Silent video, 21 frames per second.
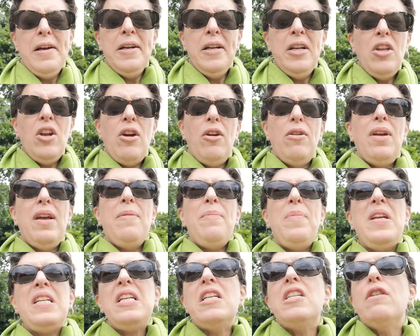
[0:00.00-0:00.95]

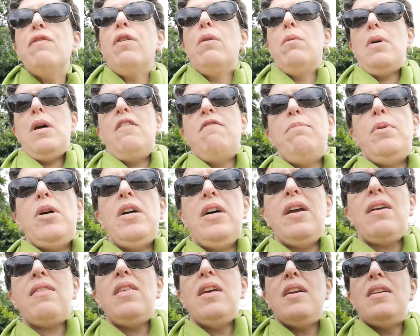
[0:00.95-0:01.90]
it's a different way of
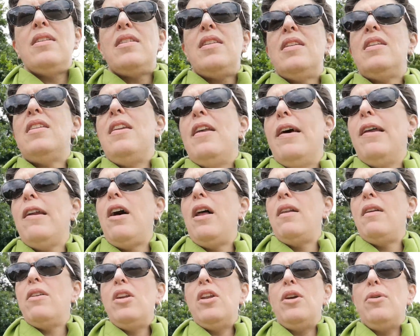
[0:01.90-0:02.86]
buying things, isn't it? I
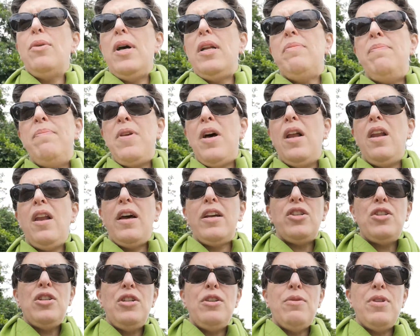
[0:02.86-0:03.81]
like
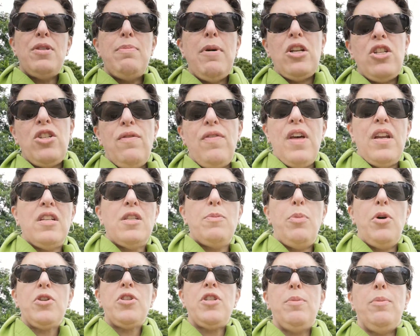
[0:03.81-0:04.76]
to do as much of that as
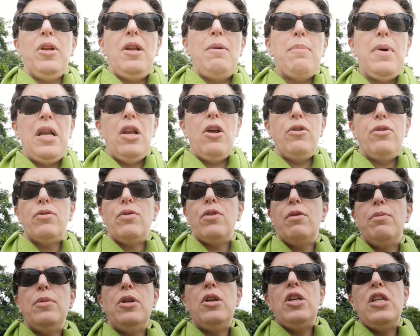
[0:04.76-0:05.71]
possible in my local
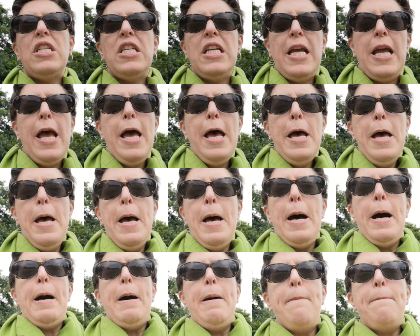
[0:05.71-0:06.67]
community.
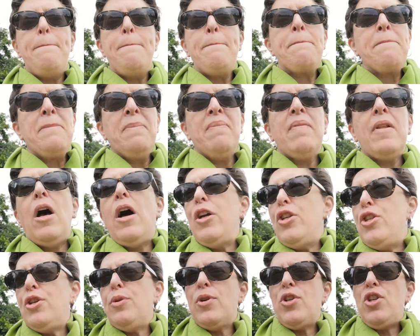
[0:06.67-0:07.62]
I
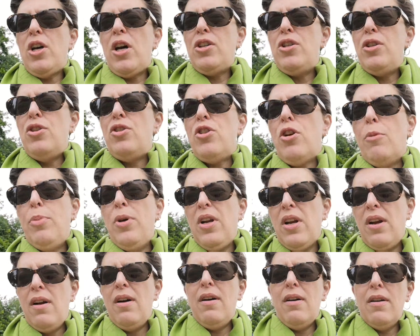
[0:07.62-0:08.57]
do shop in
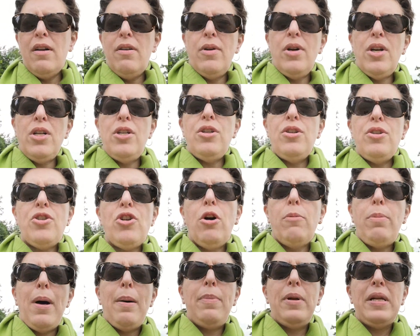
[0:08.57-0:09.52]
Ocado, and I do
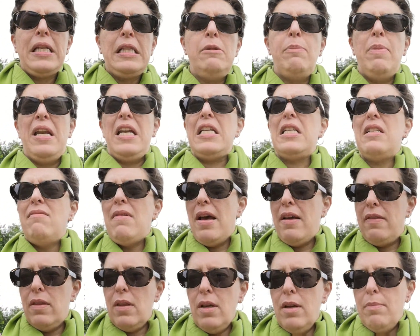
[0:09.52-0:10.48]
top up a little bit
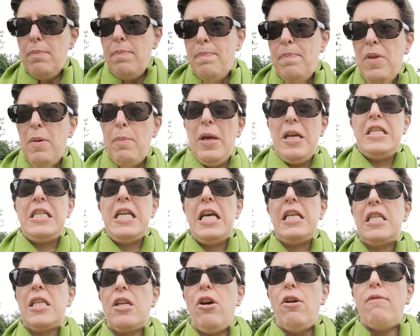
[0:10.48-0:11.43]
at the big
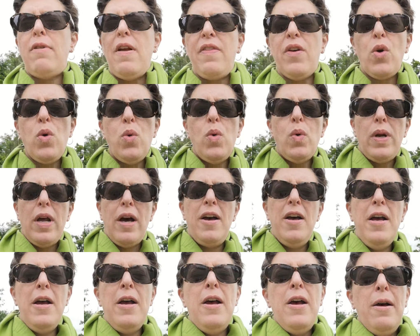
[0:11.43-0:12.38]
Tesco around the corner.
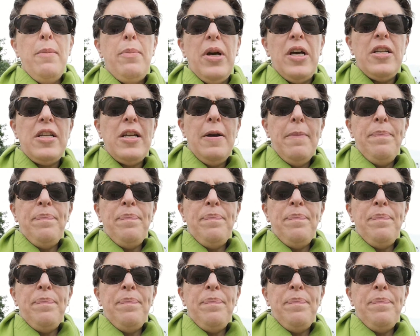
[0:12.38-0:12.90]
But